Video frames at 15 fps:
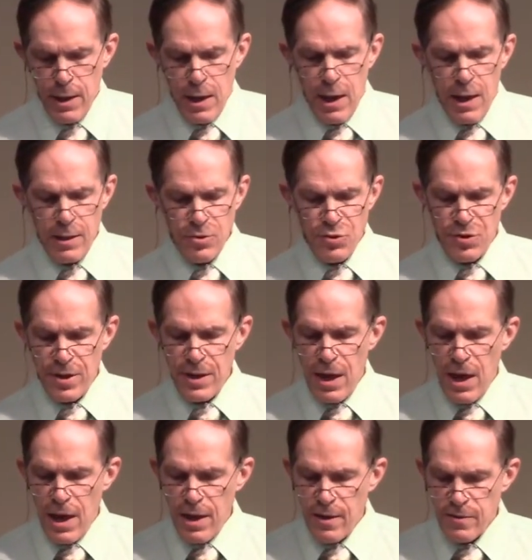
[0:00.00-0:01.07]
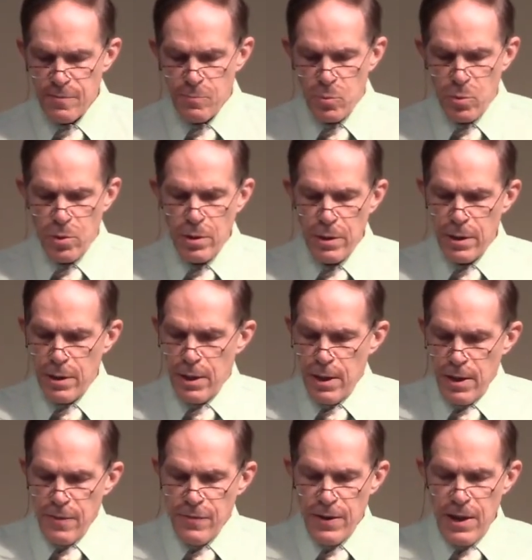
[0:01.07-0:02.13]
El Shaddai is more
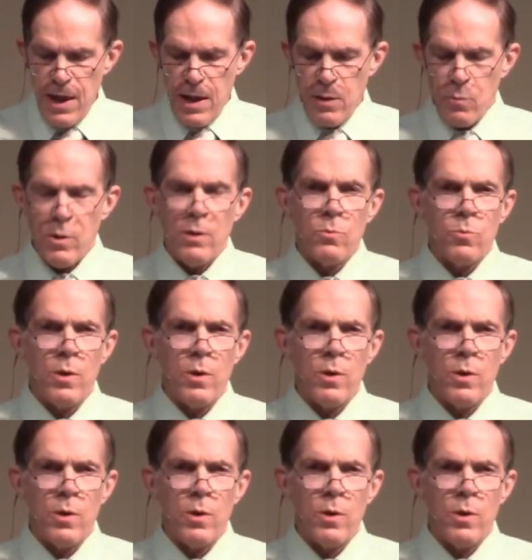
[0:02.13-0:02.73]
than adequate